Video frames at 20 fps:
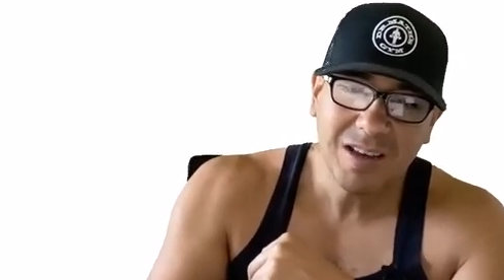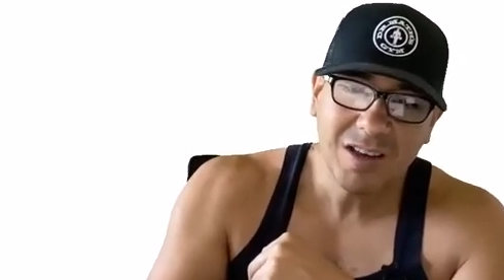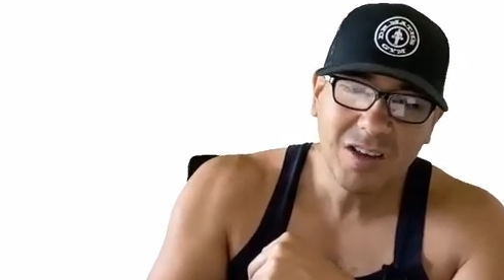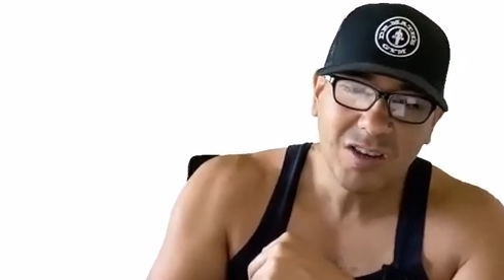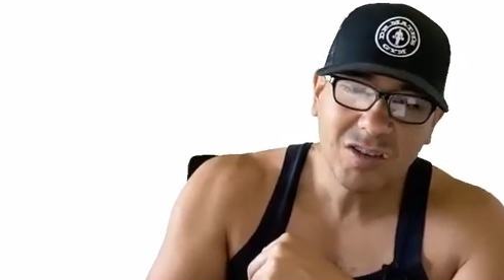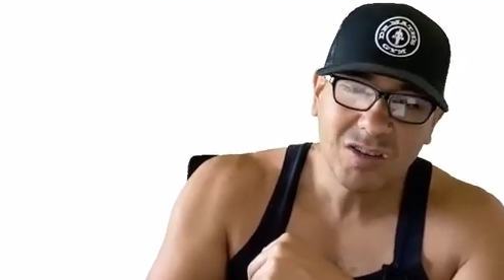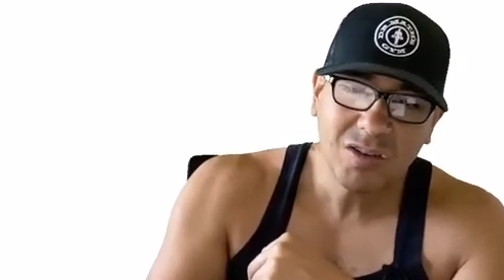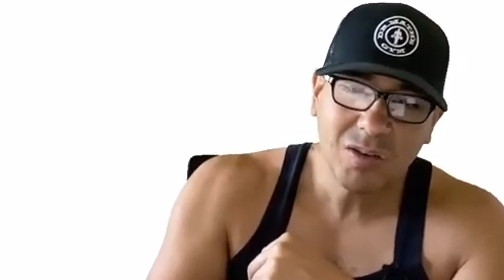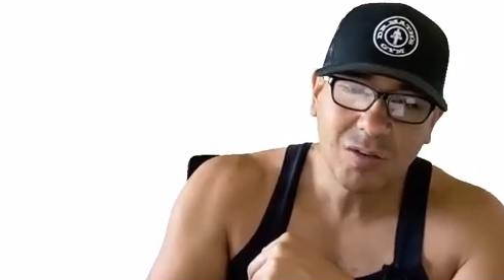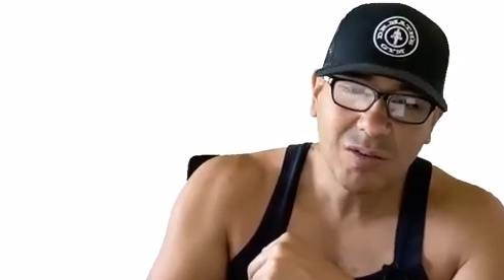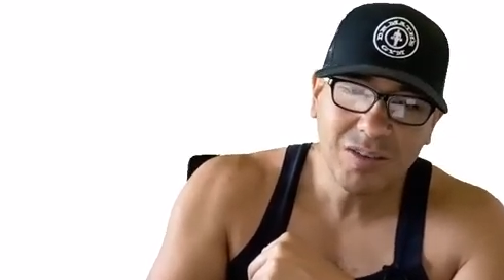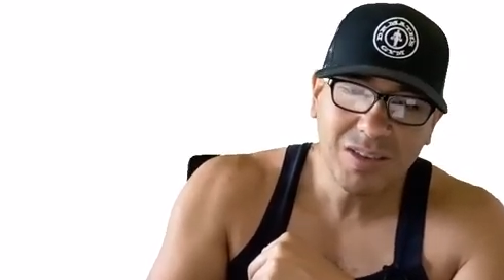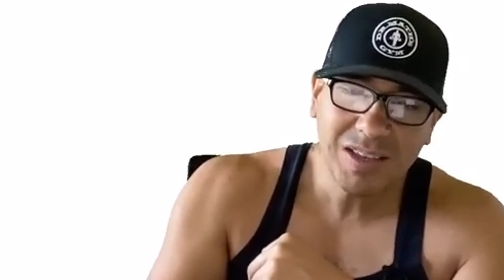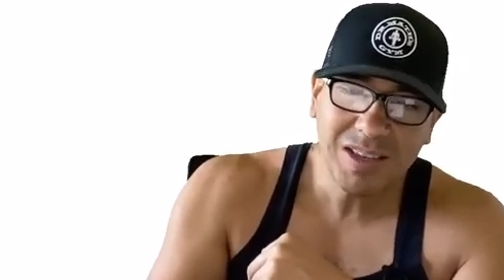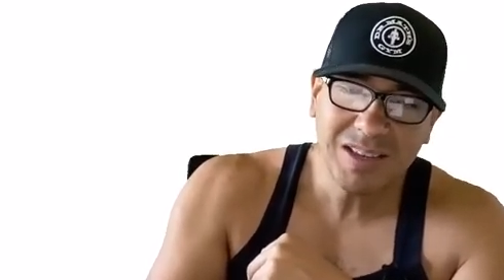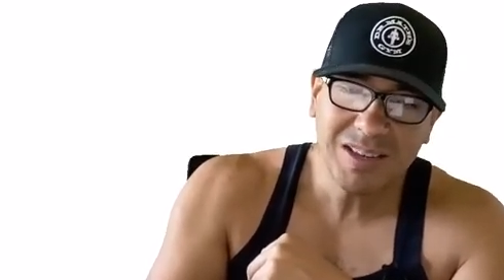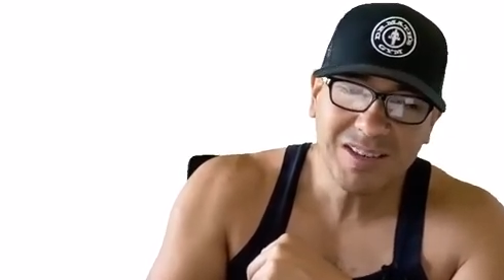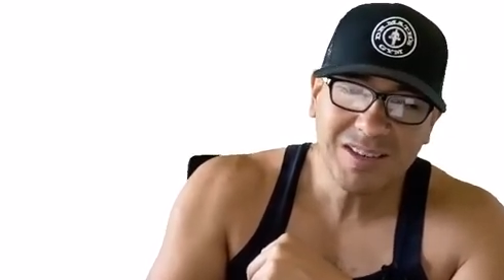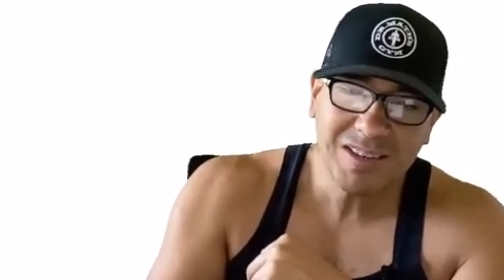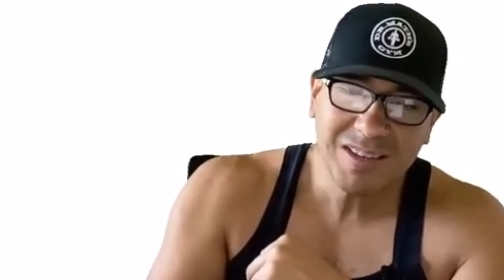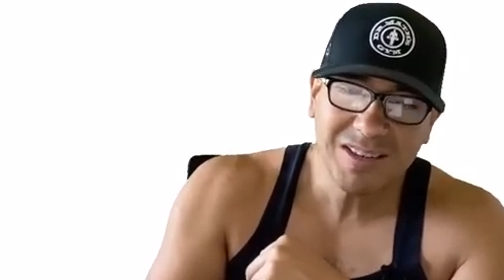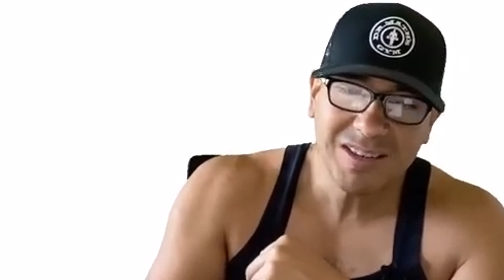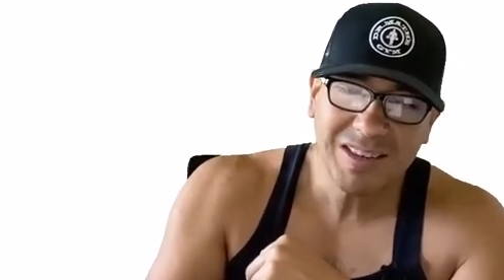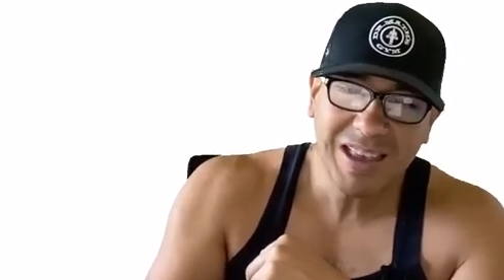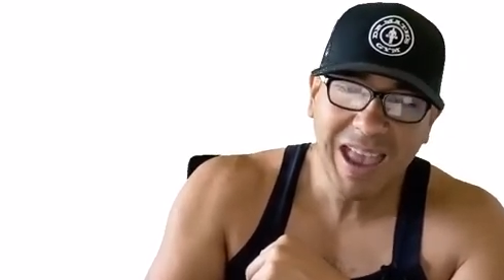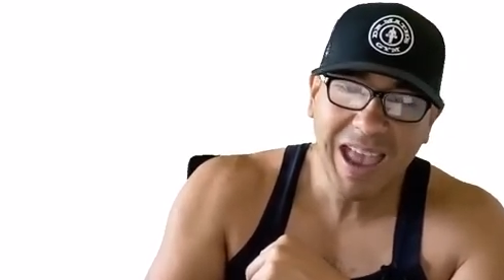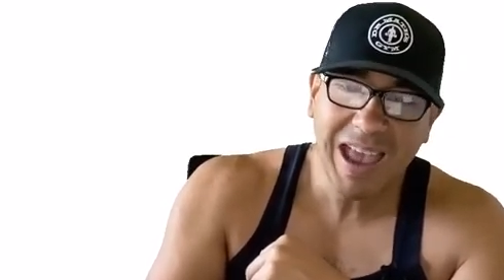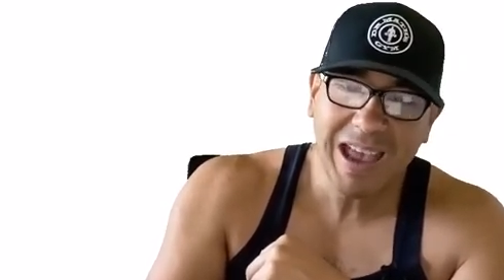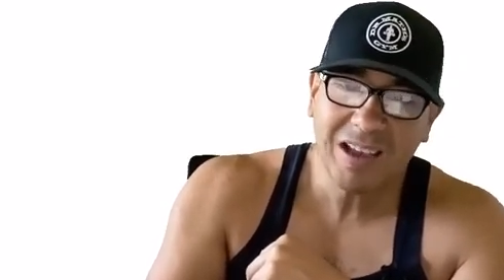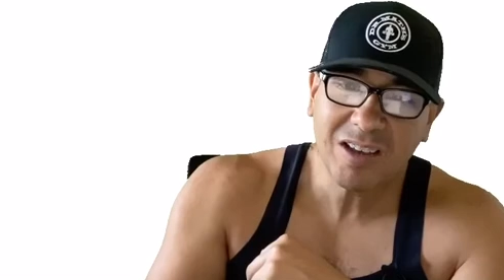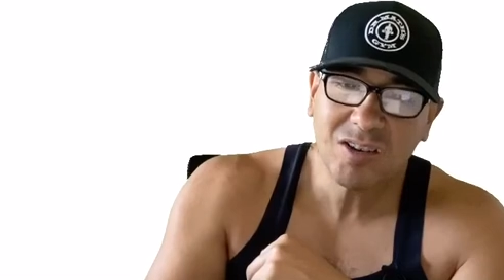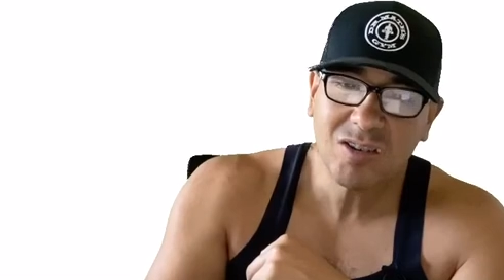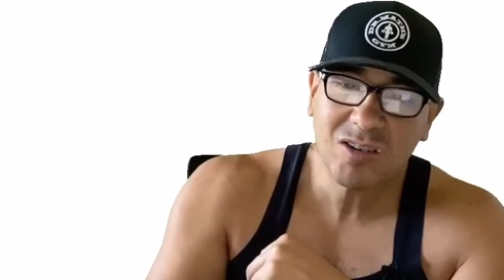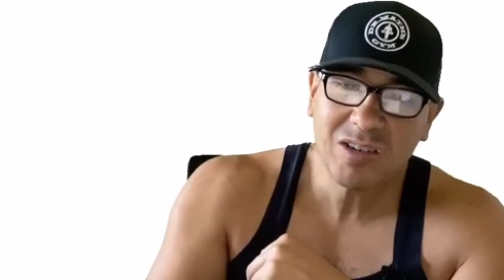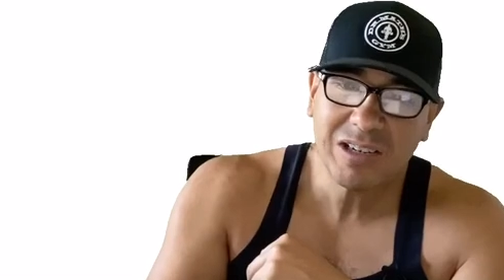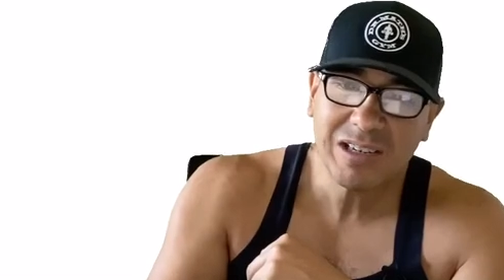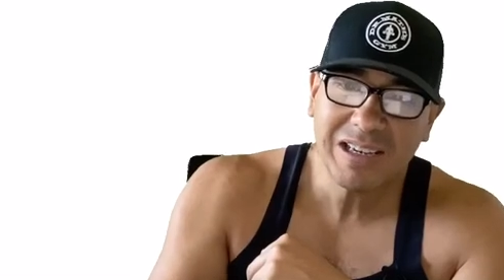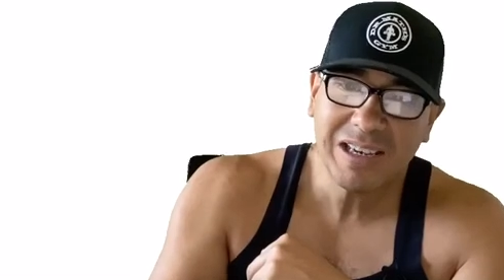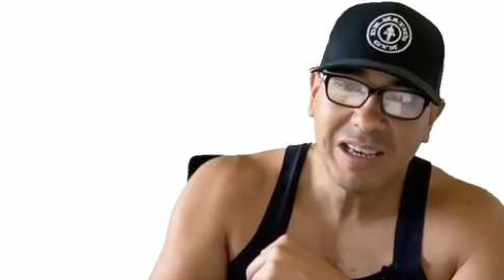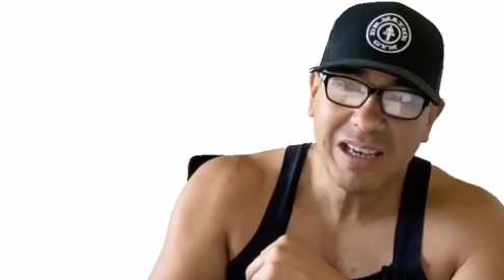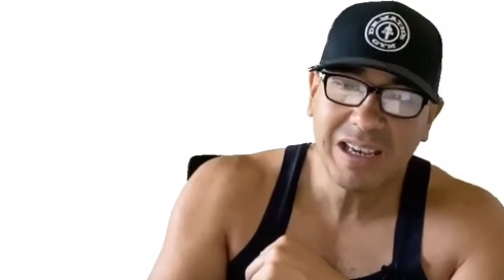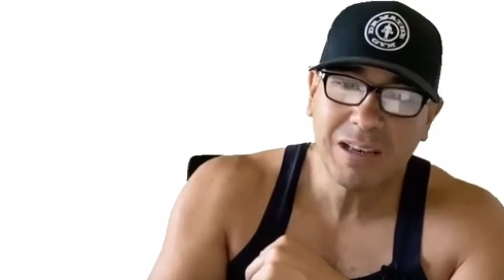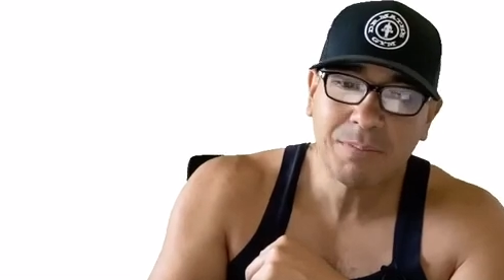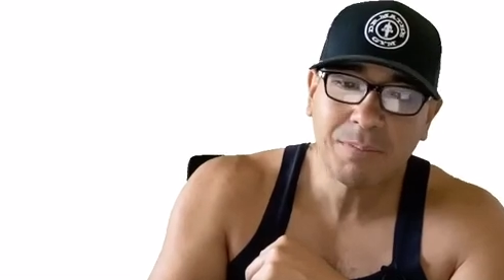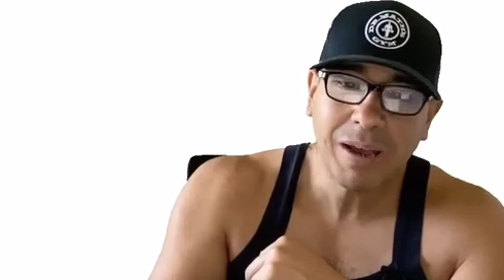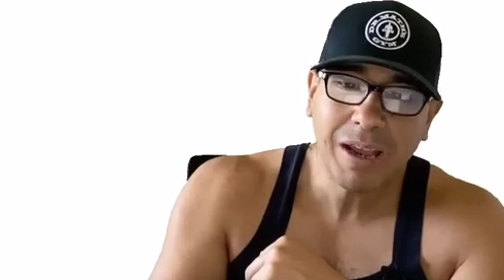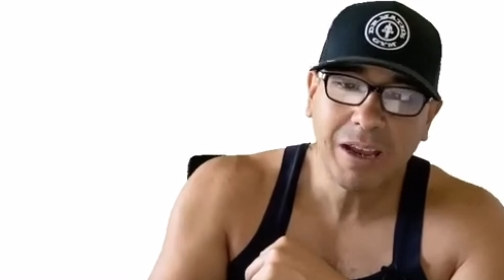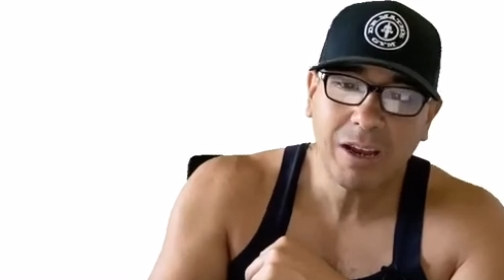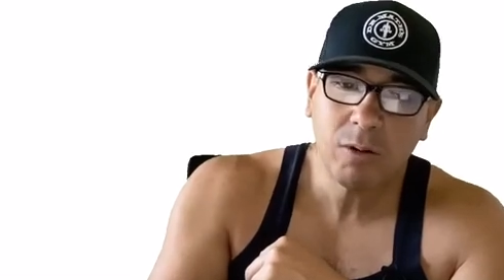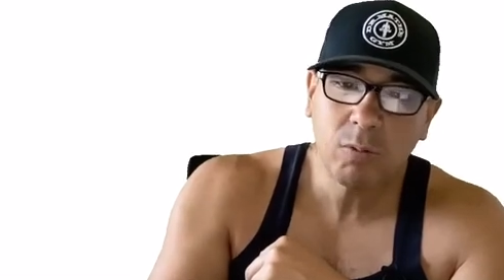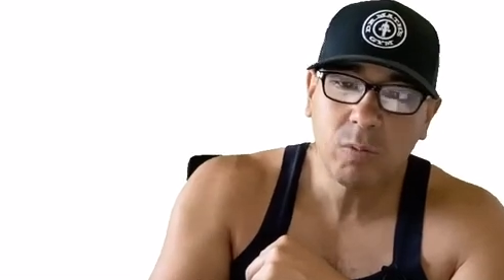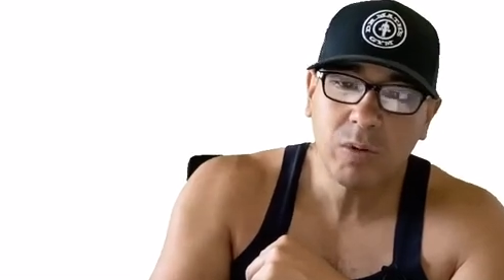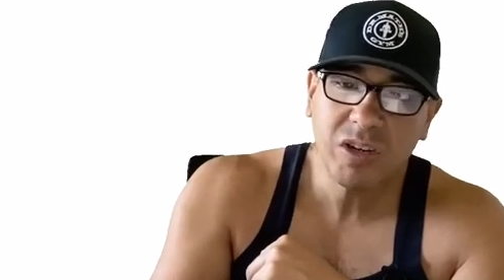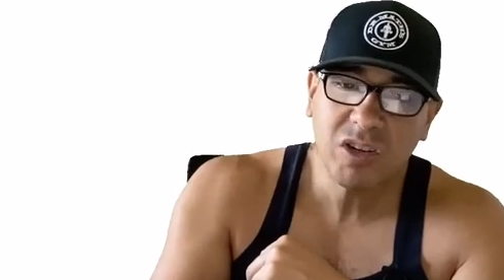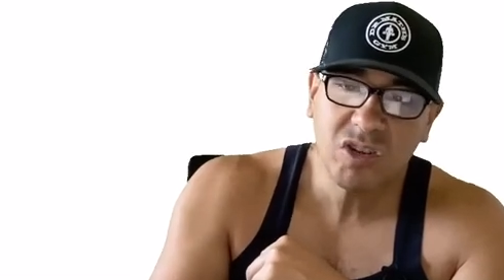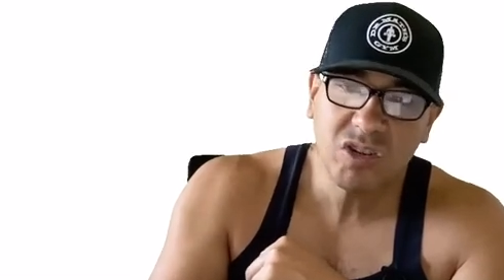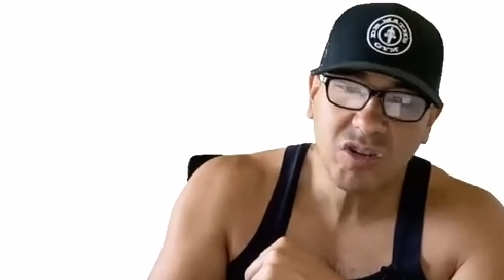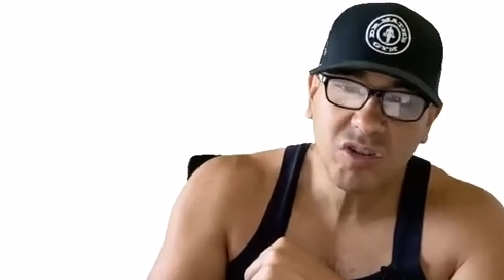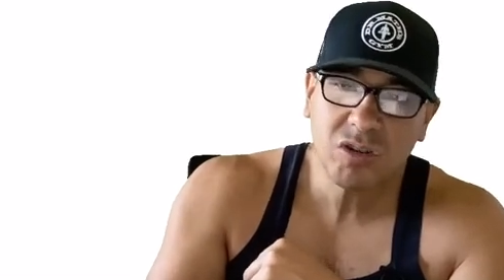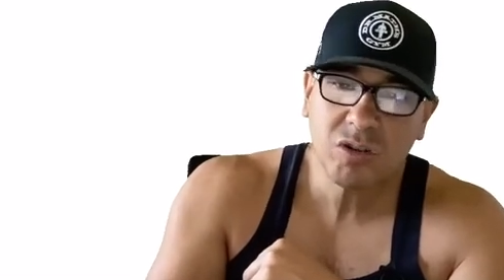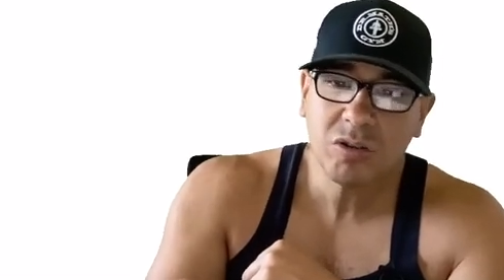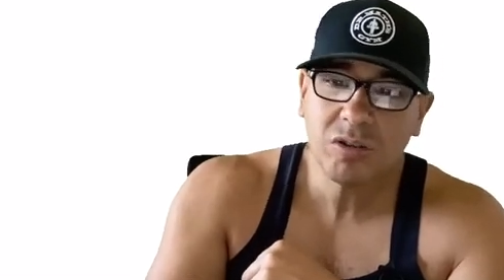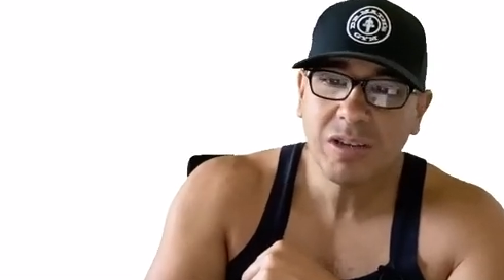So this is actually in my original